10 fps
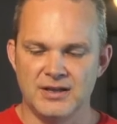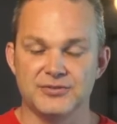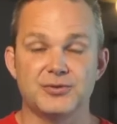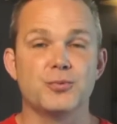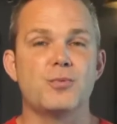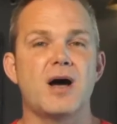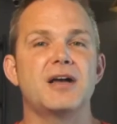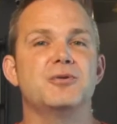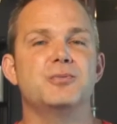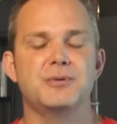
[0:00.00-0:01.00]
So,
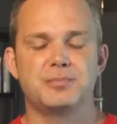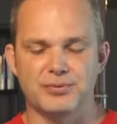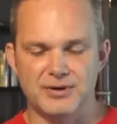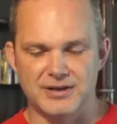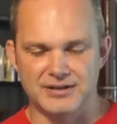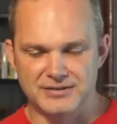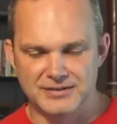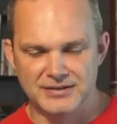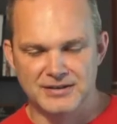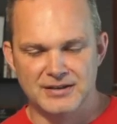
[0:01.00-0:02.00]
why do we pray?
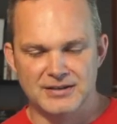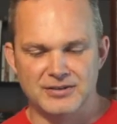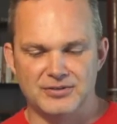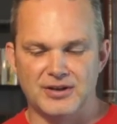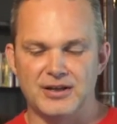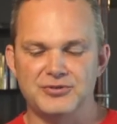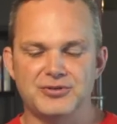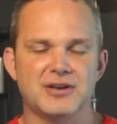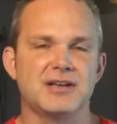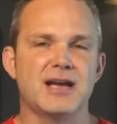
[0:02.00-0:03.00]
I like
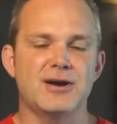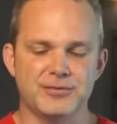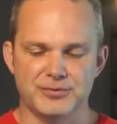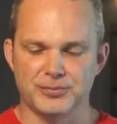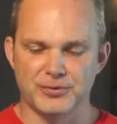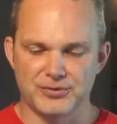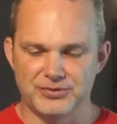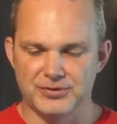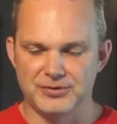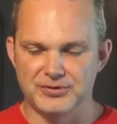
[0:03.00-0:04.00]
John Calvin's
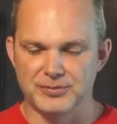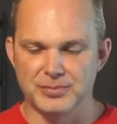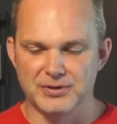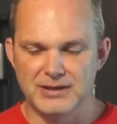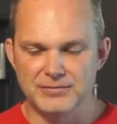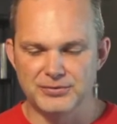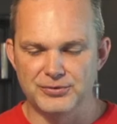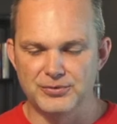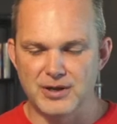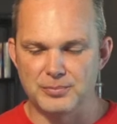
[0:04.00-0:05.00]
words here. He says, Believers
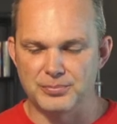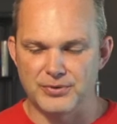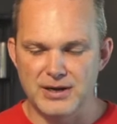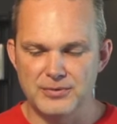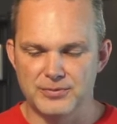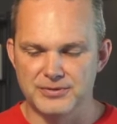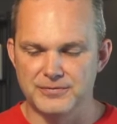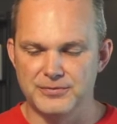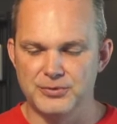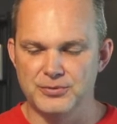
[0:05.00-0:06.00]
do not pray with
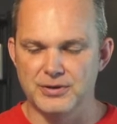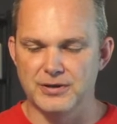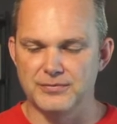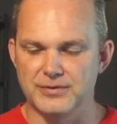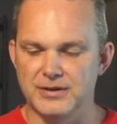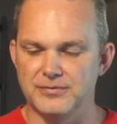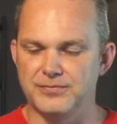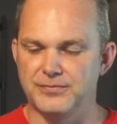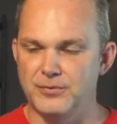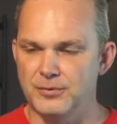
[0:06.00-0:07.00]
the view of
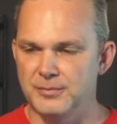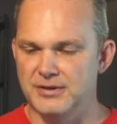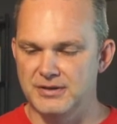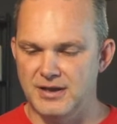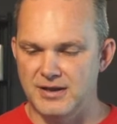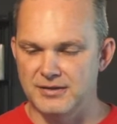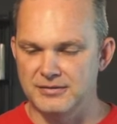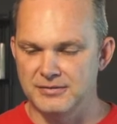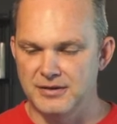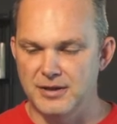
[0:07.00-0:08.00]
informing
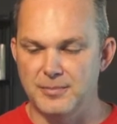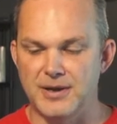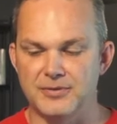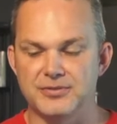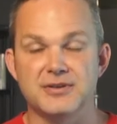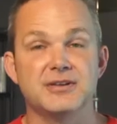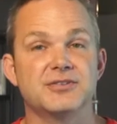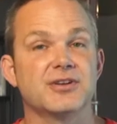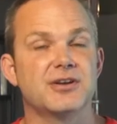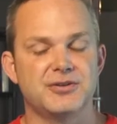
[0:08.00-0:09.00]
God about
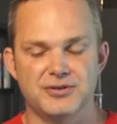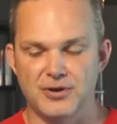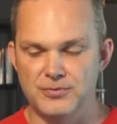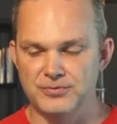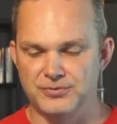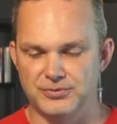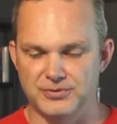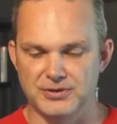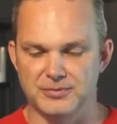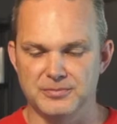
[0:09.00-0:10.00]
things unknown to
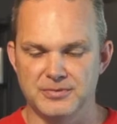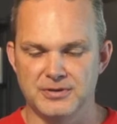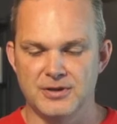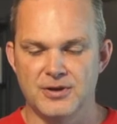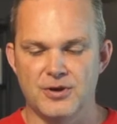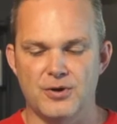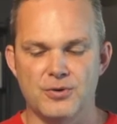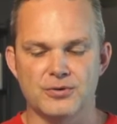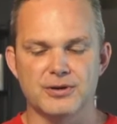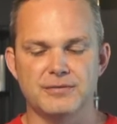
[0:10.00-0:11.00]
him
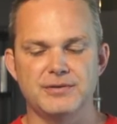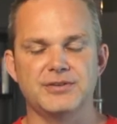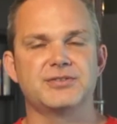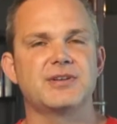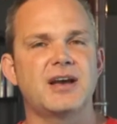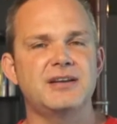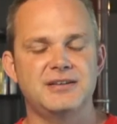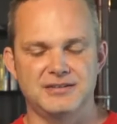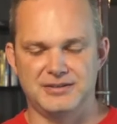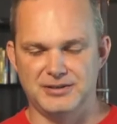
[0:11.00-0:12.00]
or of
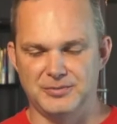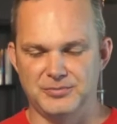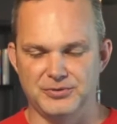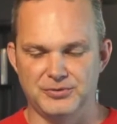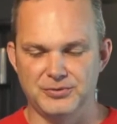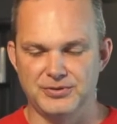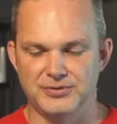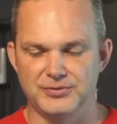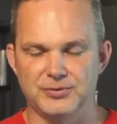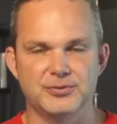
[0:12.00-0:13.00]
exciting him to do
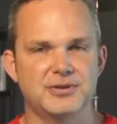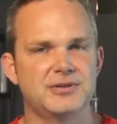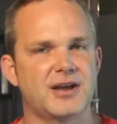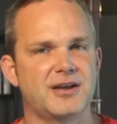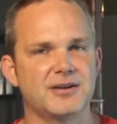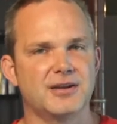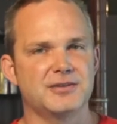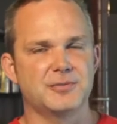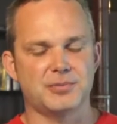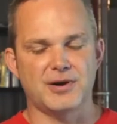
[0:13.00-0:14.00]
his duty, kind of
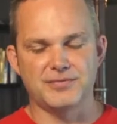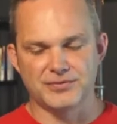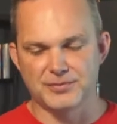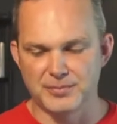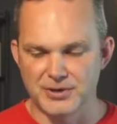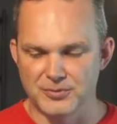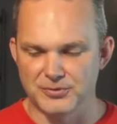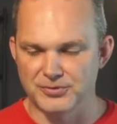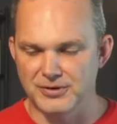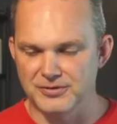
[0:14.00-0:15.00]
like the prophets of Baal
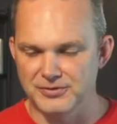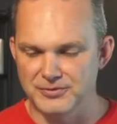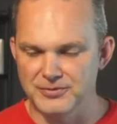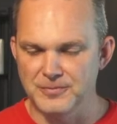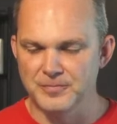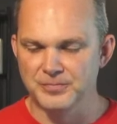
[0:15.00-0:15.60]
were trying to do,